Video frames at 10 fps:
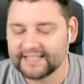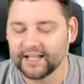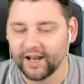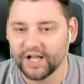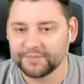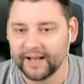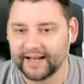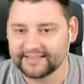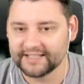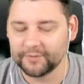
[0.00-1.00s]
It's the large
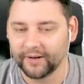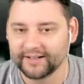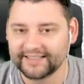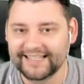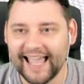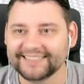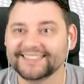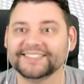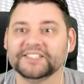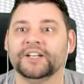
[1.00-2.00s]
plane. It's this one.
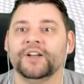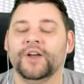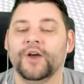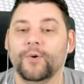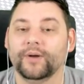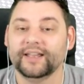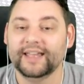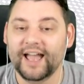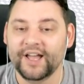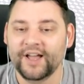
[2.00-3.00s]
Yes. We can
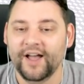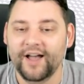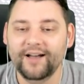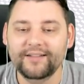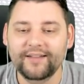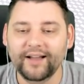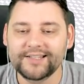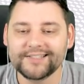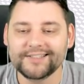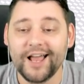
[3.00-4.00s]
get a
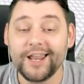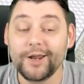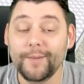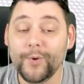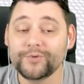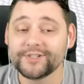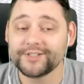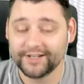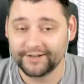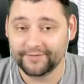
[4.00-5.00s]
nice little
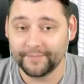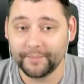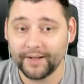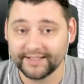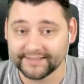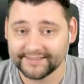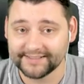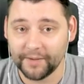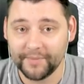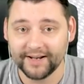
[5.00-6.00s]
boost from the monies
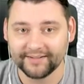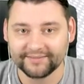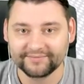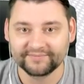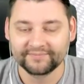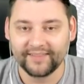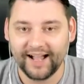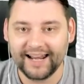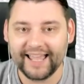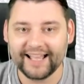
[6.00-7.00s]
coming in.
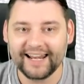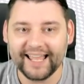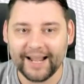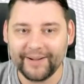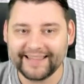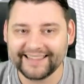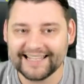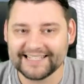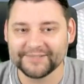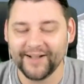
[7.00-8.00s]
I like I like how I did
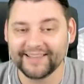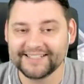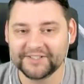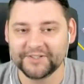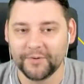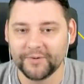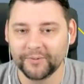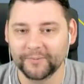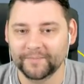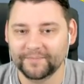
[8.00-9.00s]
this as well. This is so
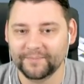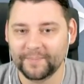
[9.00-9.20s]
cool.